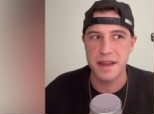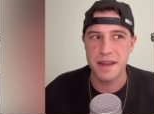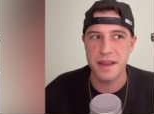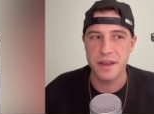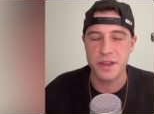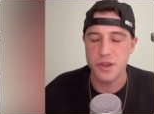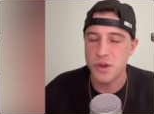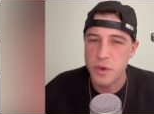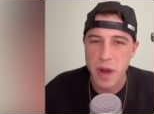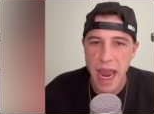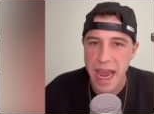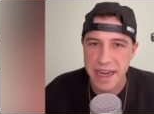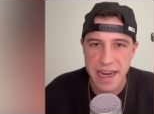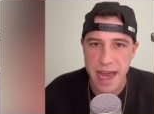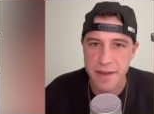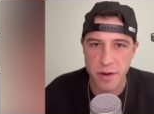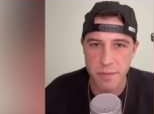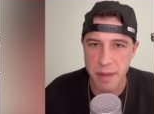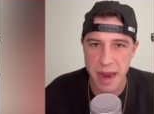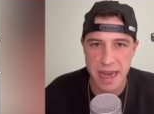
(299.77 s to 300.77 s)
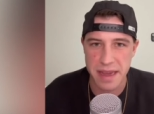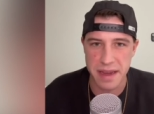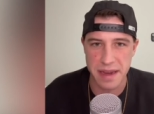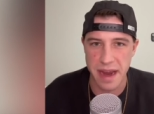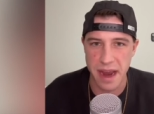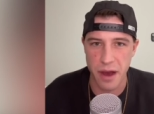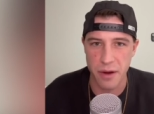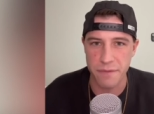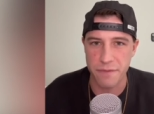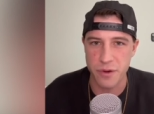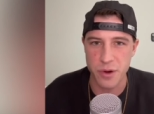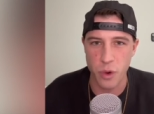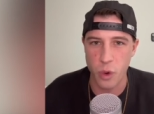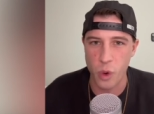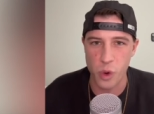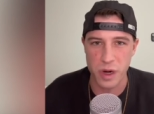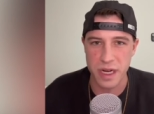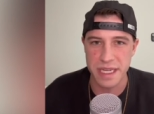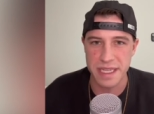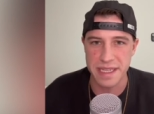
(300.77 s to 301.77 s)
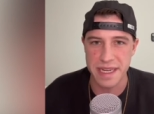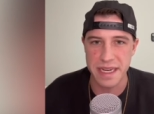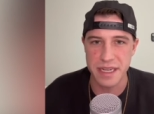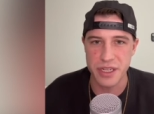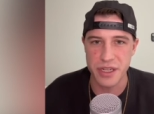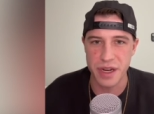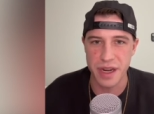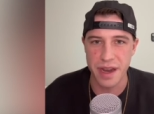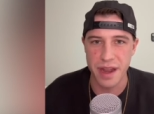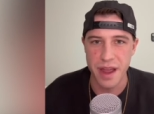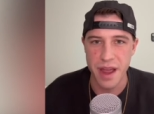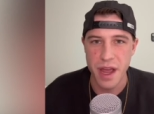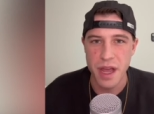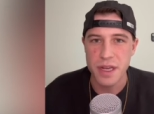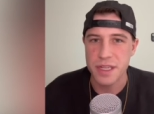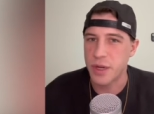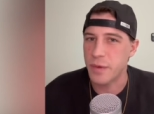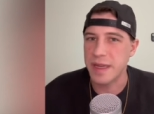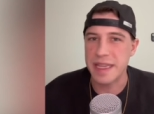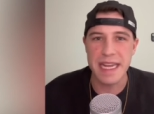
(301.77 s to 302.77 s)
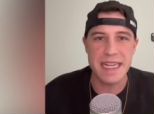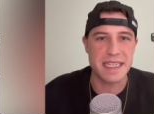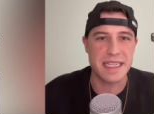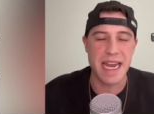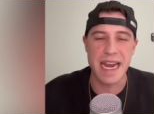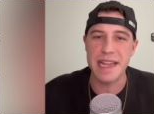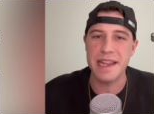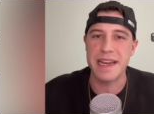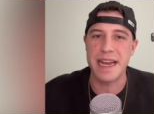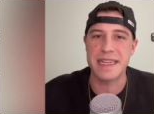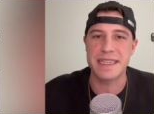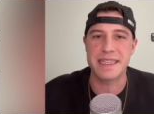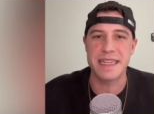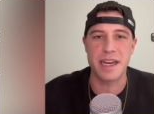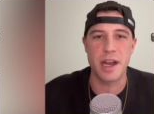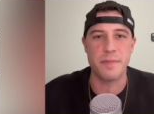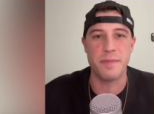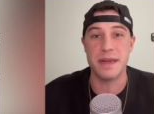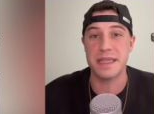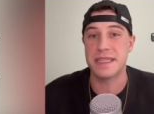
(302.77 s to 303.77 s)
you can't have a bank account for your organization. So unless Taylan has set up a